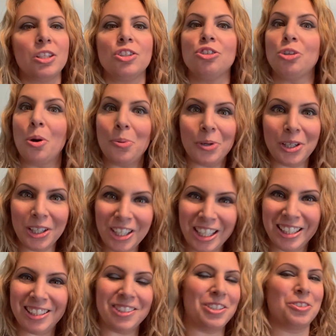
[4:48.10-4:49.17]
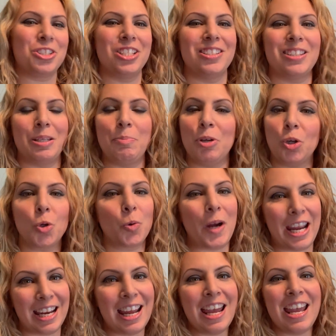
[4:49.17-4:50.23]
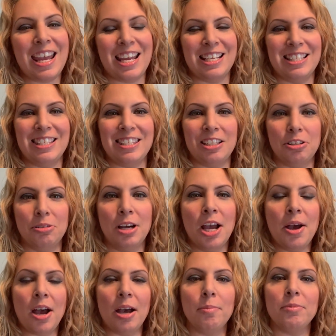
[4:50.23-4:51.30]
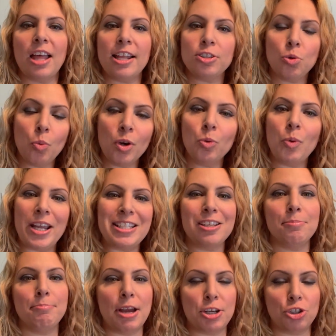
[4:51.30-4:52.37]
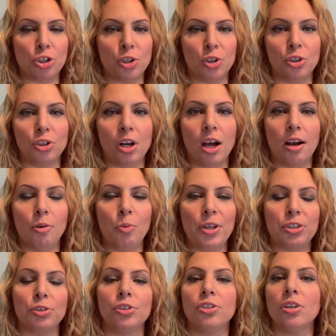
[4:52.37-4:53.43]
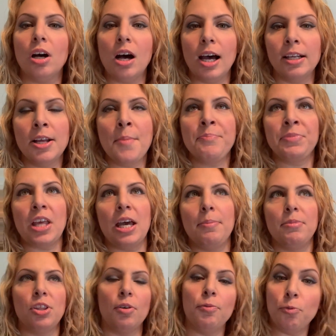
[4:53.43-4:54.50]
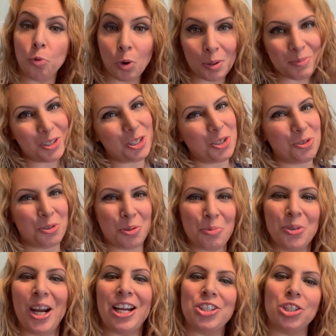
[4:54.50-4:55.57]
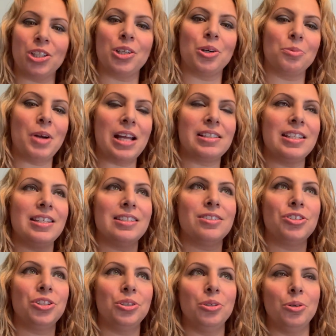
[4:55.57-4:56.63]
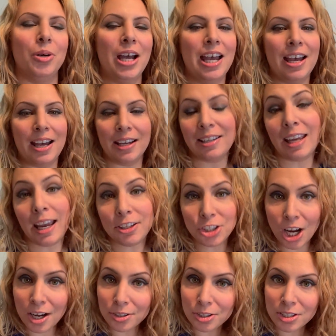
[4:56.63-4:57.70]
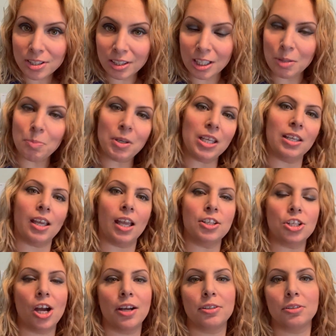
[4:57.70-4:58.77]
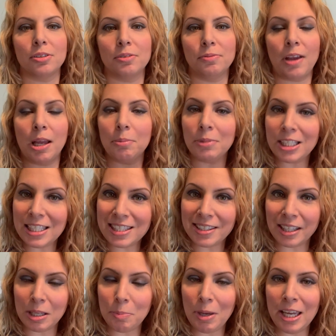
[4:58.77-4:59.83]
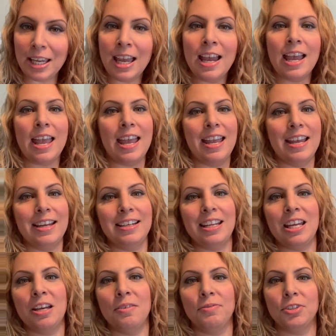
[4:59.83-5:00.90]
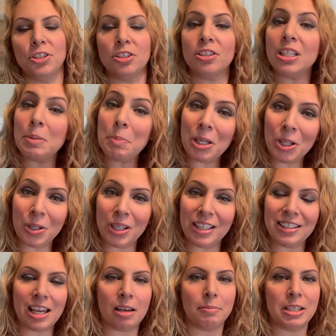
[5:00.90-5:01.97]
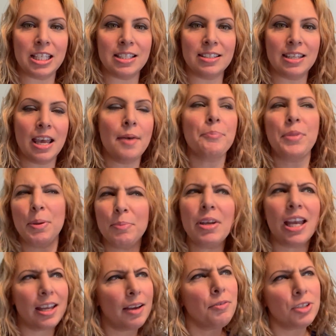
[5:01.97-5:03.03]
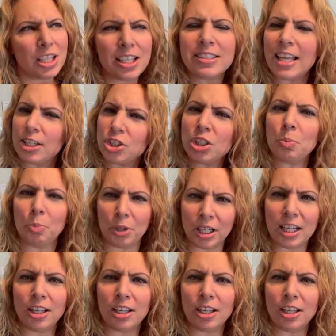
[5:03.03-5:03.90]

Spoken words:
so good. She's sleeping great. And so that's one way to measure or not whether or not the forms in your room were actually correct, is to gauge how you're sleeping, gauge how your family's sleeping, and if they're sleeping good, that means everything's actually pretty